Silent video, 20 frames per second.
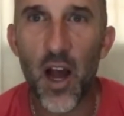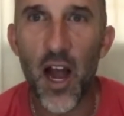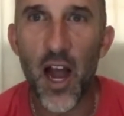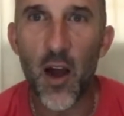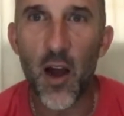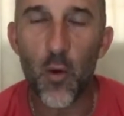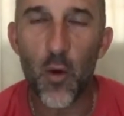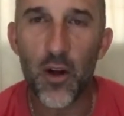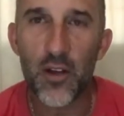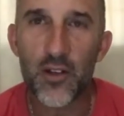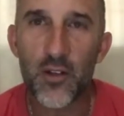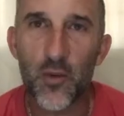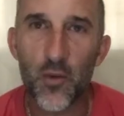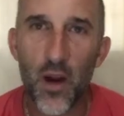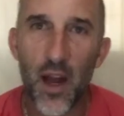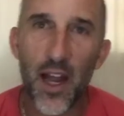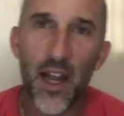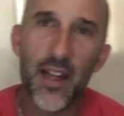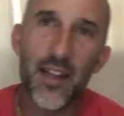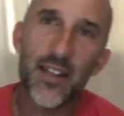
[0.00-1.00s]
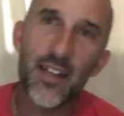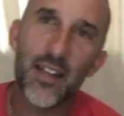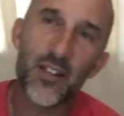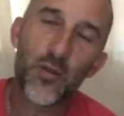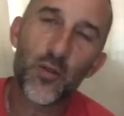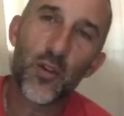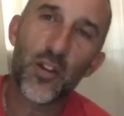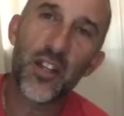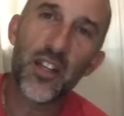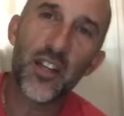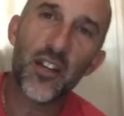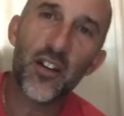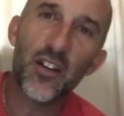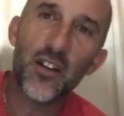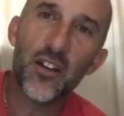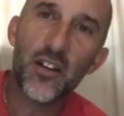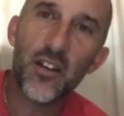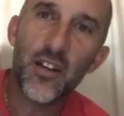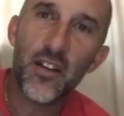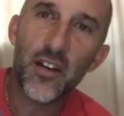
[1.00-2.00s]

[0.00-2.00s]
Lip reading: I want to write. That's really good.